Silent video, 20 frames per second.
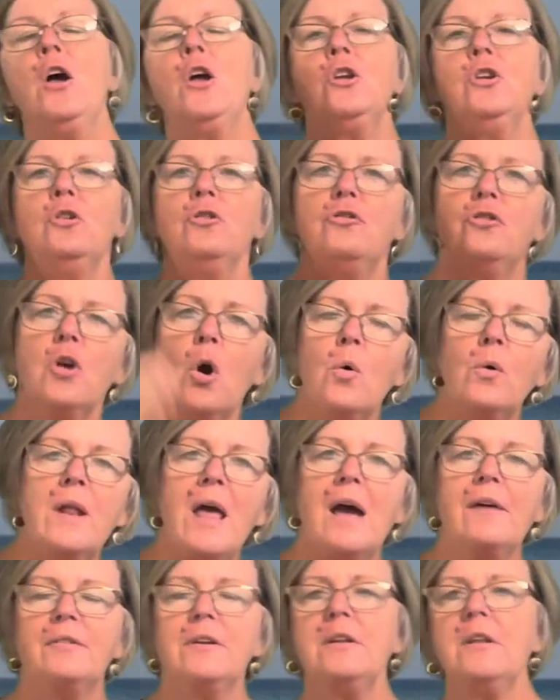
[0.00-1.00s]
you don't
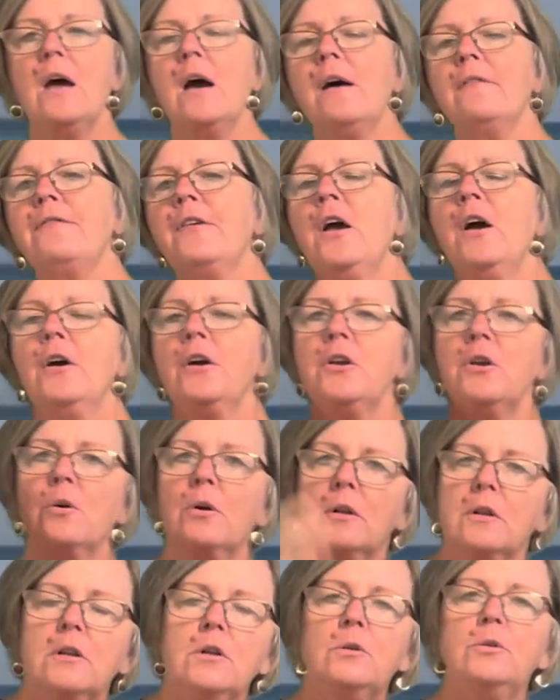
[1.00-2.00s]
have enough, you're a
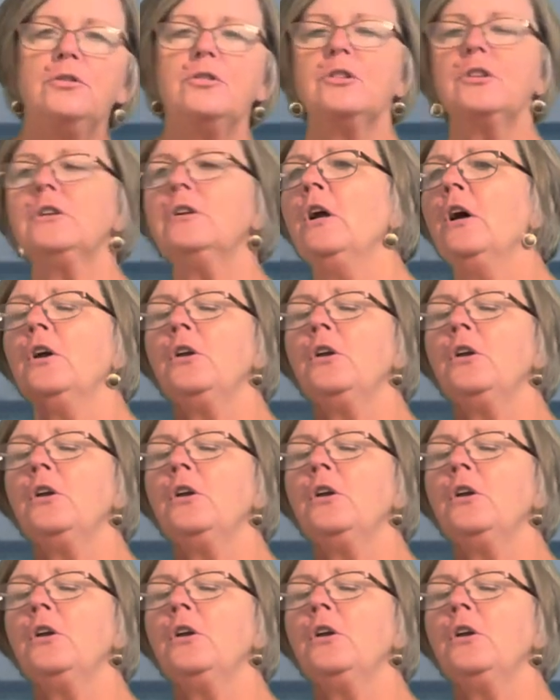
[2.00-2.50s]
loser,